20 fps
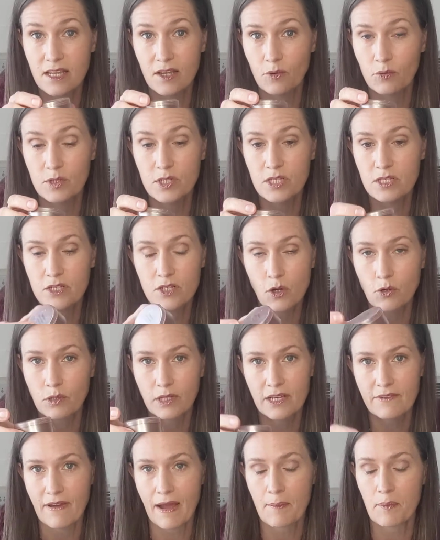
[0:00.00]
It would
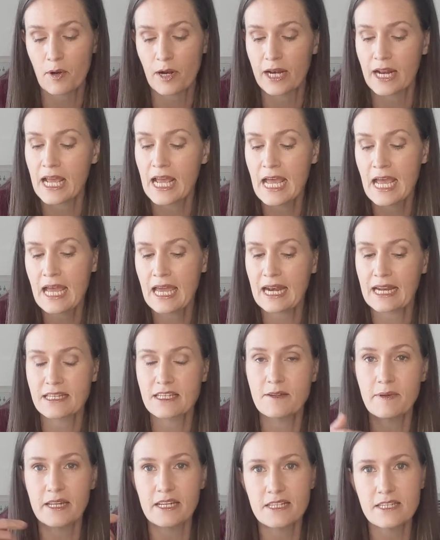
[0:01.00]
totally evaporate. It
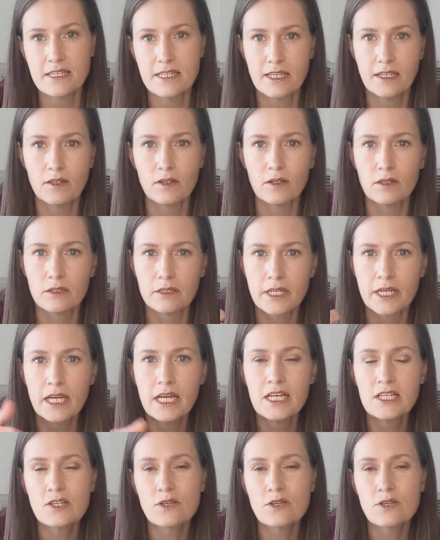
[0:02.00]
has to be in a sealed,